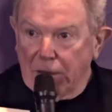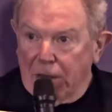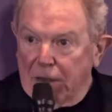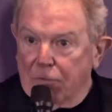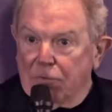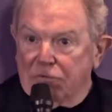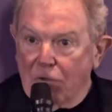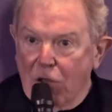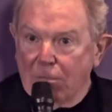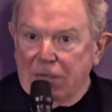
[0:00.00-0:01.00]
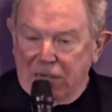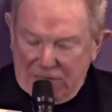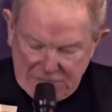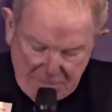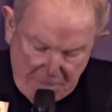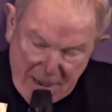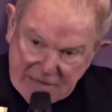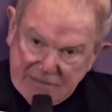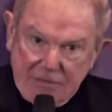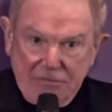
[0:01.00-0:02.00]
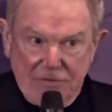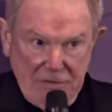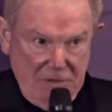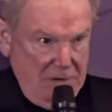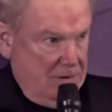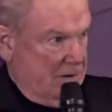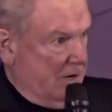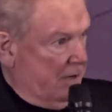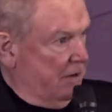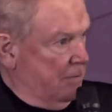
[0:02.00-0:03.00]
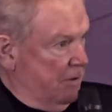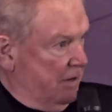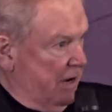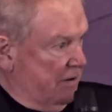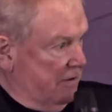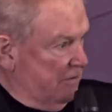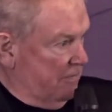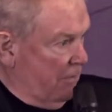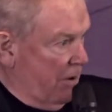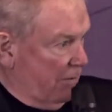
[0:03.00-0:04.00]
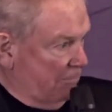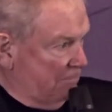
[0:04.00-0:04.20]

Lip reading: and it was all because of a massive security communications flaw.